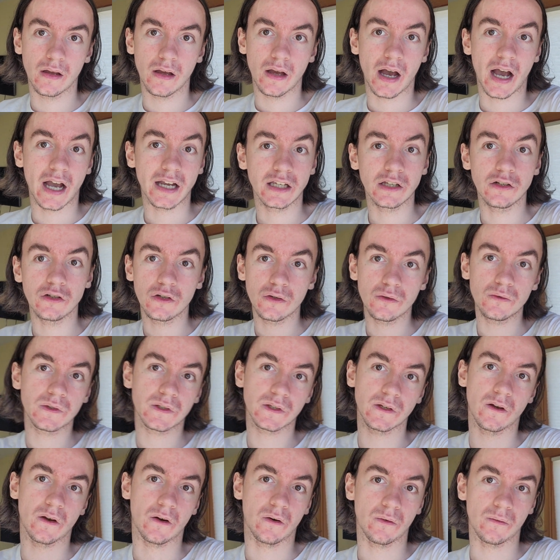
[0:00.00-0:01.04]
I can do
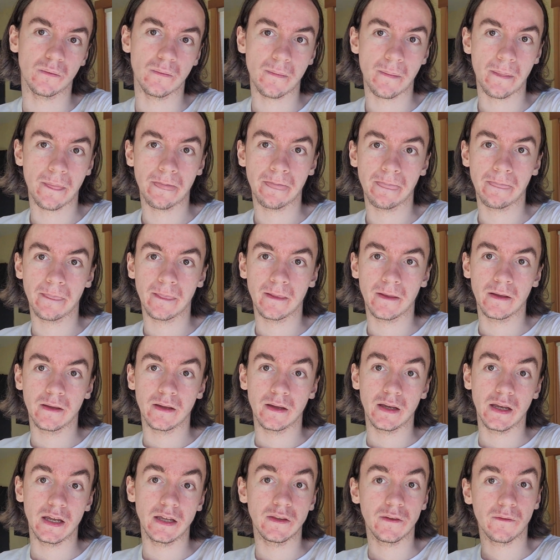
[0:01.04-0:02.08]
so
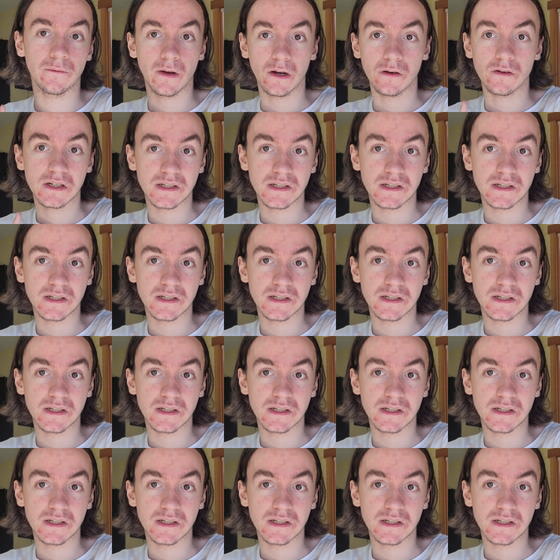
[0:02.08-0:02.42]
in the very